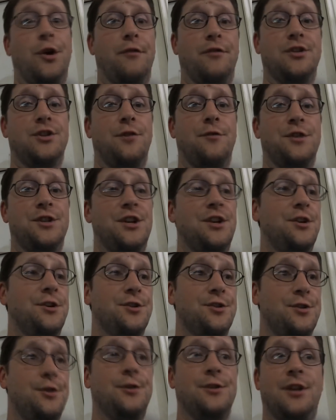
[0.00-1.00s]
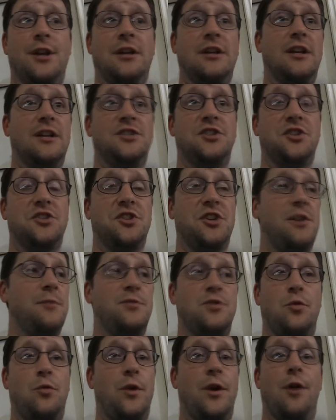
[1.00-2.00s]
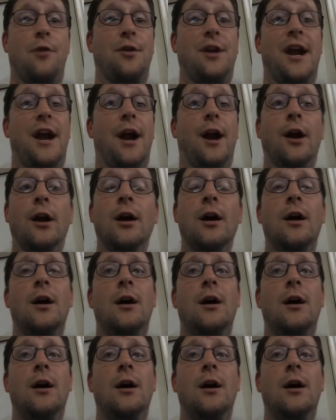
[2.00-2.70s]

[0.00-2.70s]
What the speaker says: If it's over 10 years old, it's exempt. We don't care.